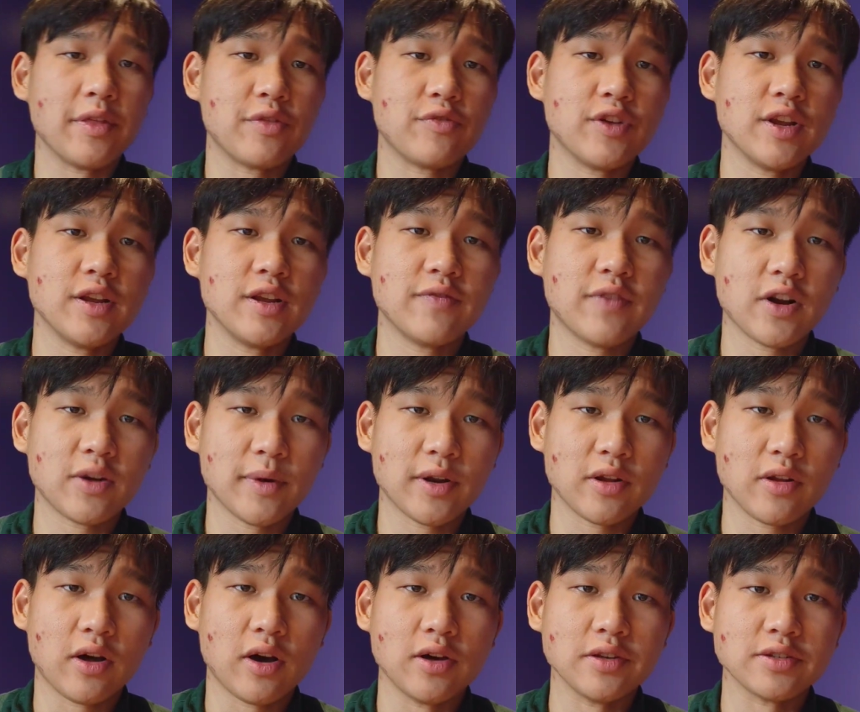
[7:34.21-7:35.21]
three
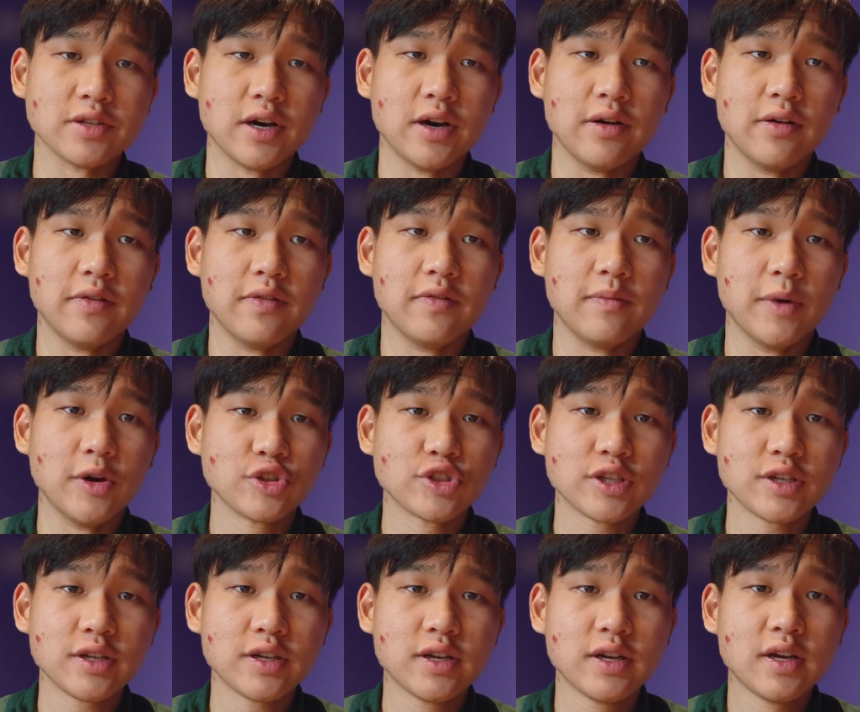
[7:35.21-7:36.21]
fundamental laws of
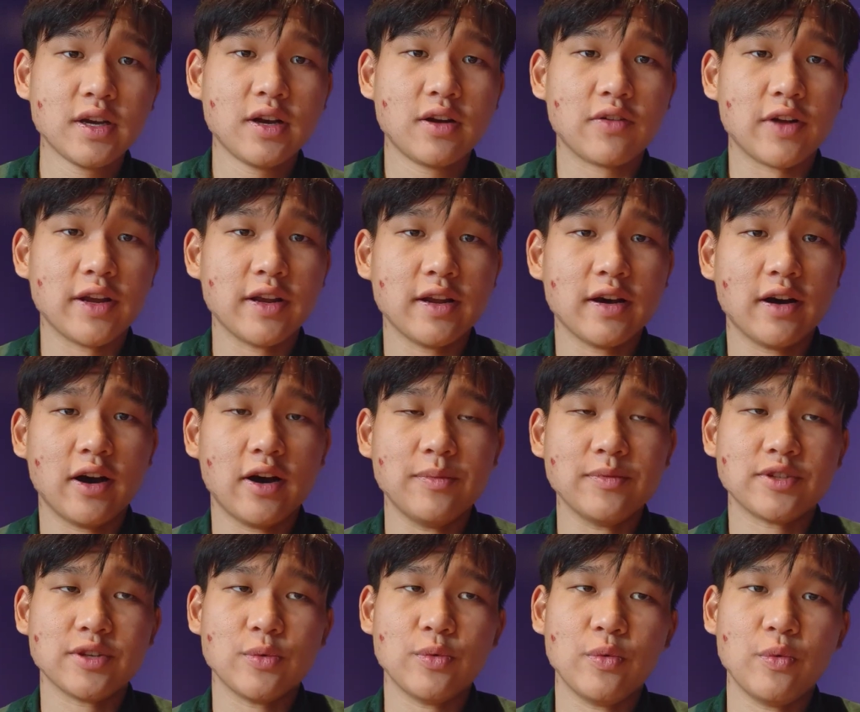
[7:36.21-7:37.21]
motion, right?
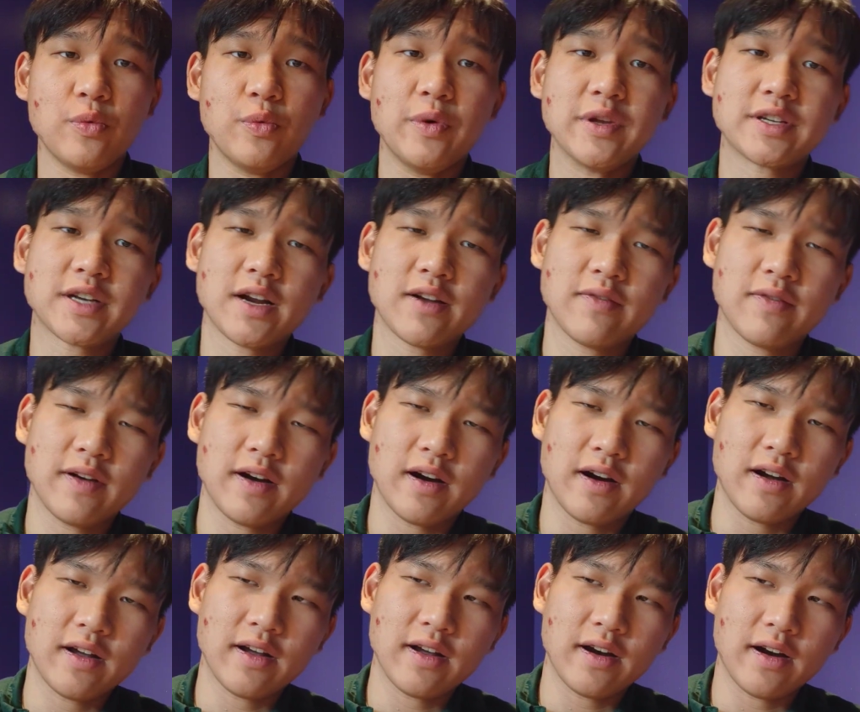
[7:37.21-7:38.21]
So which kind of
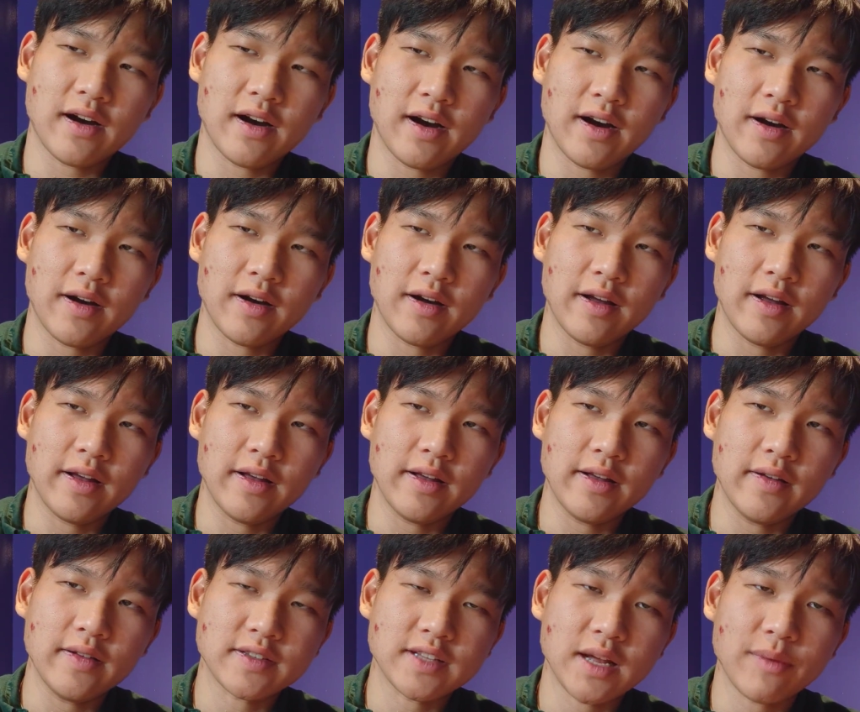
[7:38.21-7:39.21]

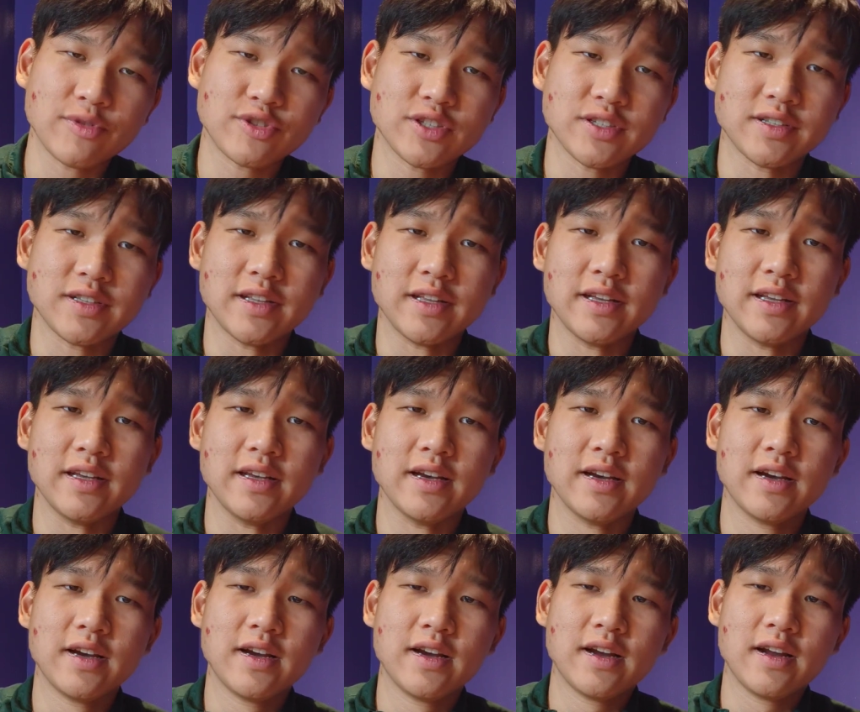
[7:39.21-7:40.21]
establishes
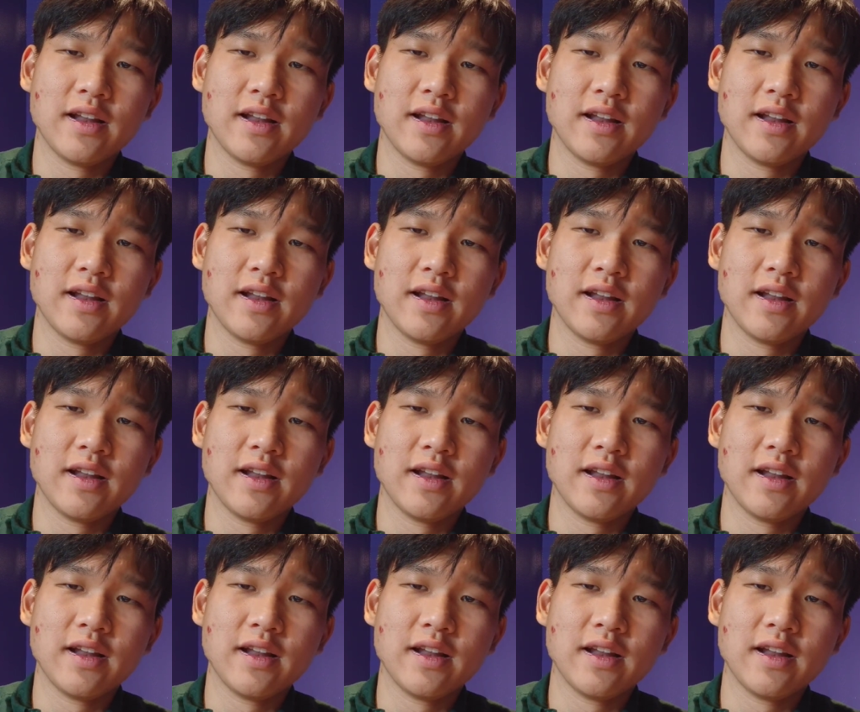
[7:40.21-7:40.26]
the